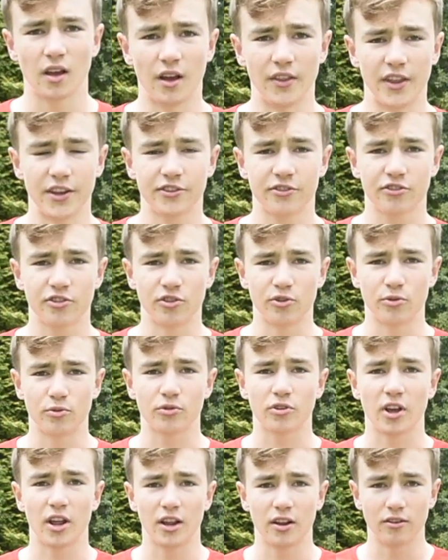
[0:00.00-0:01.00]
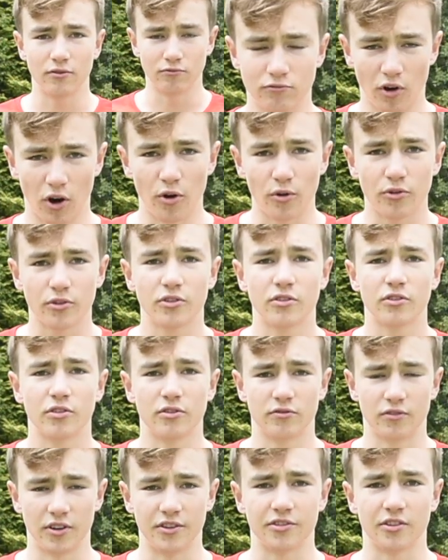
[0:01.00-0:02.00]
And this is called road
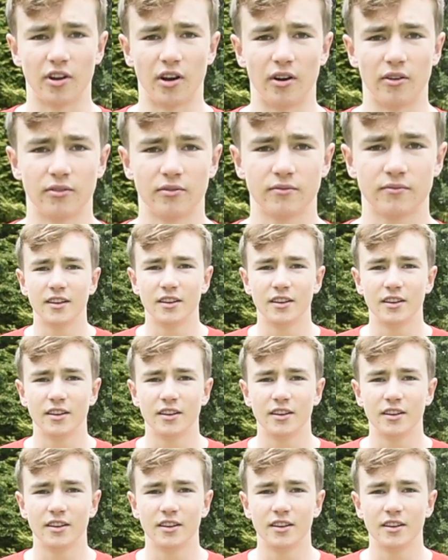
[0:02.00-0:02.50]
to freestyle.